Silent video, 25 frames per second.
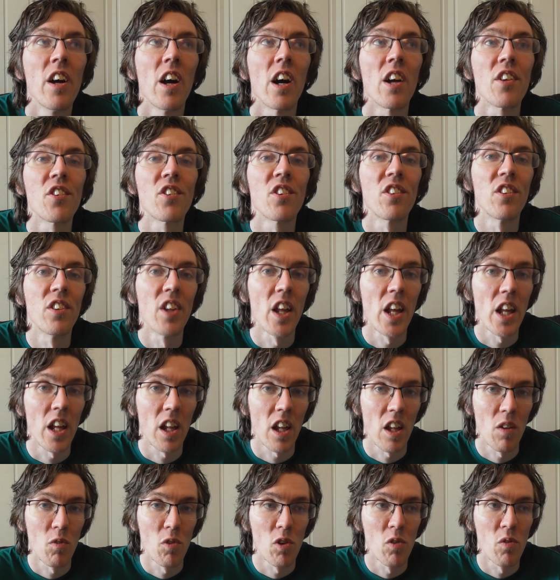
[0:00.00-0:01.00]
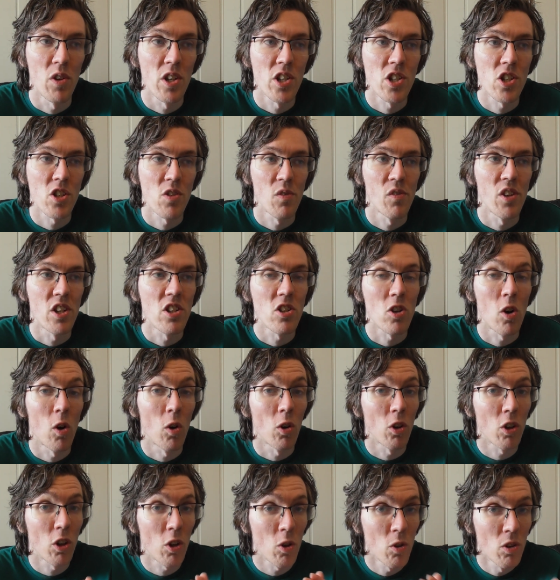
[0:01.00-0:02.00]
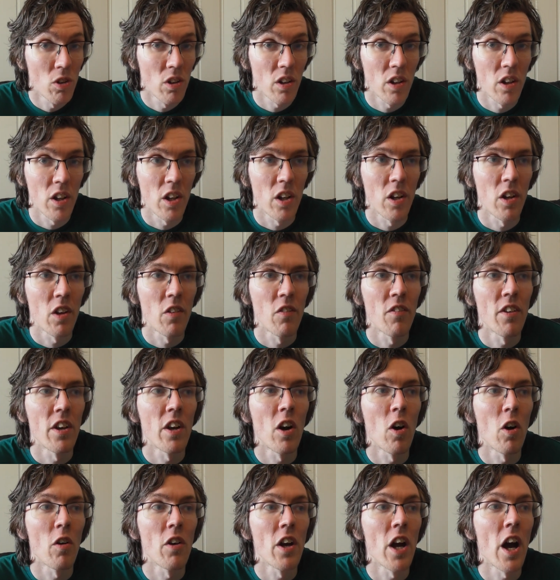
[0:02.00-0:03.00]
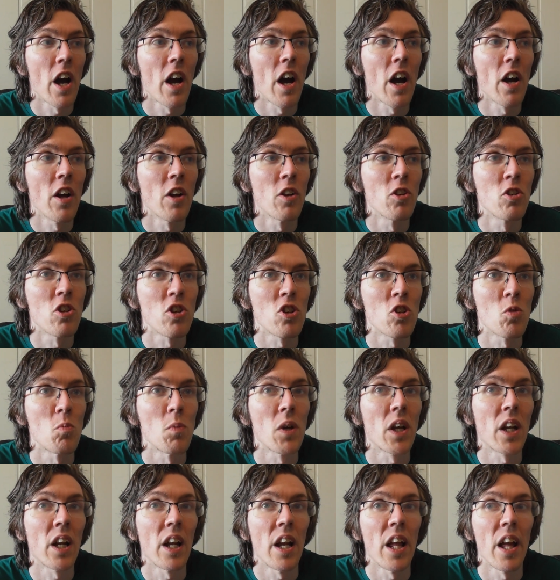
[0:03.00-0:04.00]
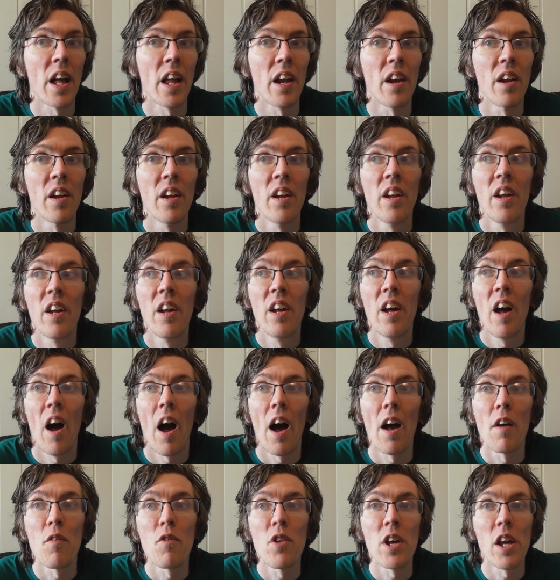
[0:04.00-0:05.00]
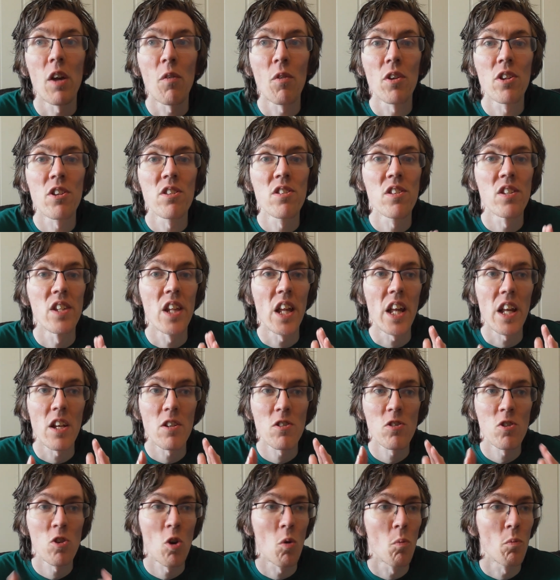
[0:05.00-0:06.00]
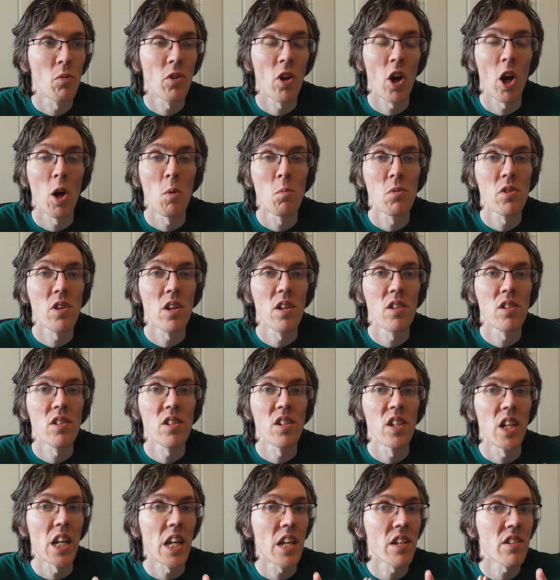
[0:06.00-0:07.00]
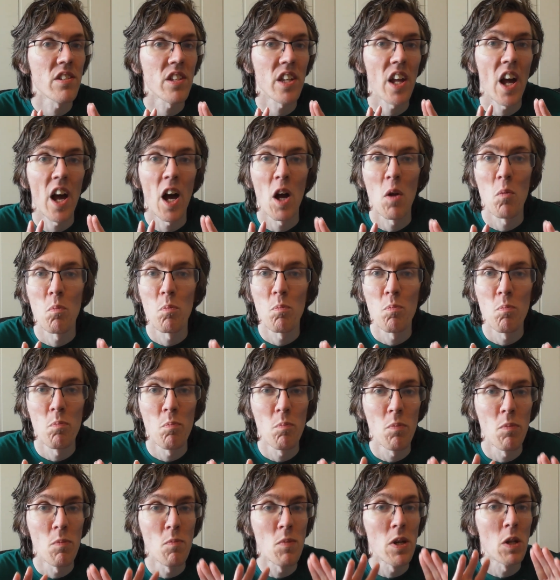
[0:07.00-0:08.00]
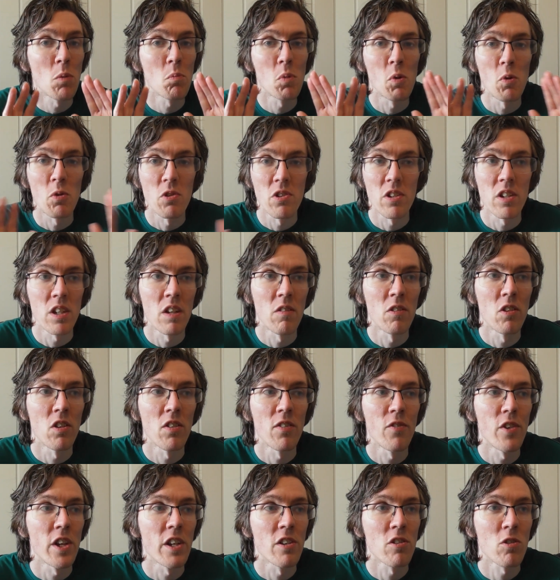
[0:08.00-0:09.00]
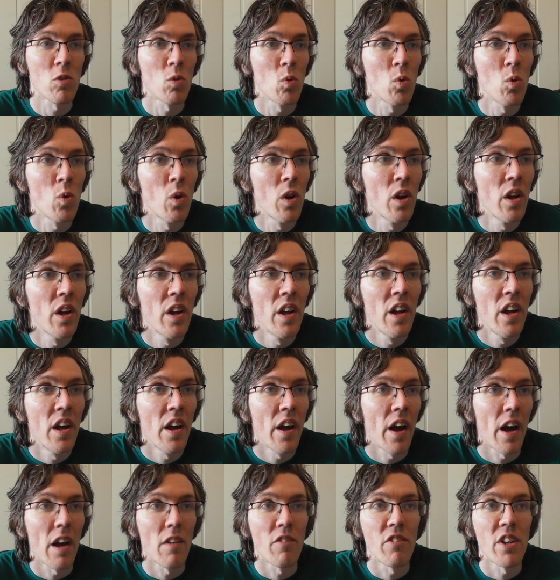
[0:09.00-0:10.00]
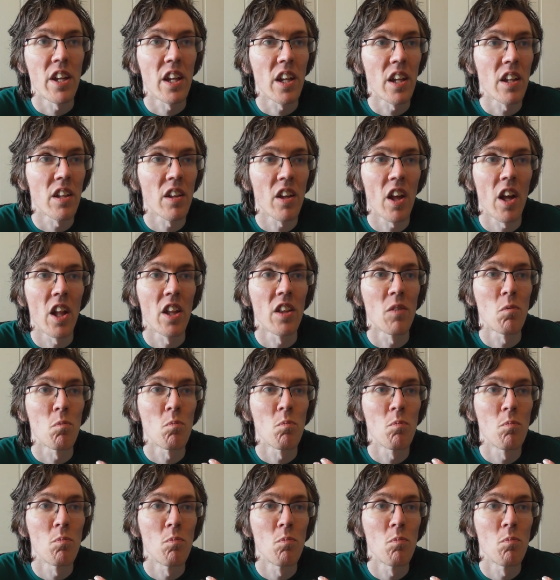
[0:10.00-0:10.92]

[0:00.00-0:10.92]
a snake if you wish, which aren't good. Just to be clear, I think that snakes can mean positive things too. I think it can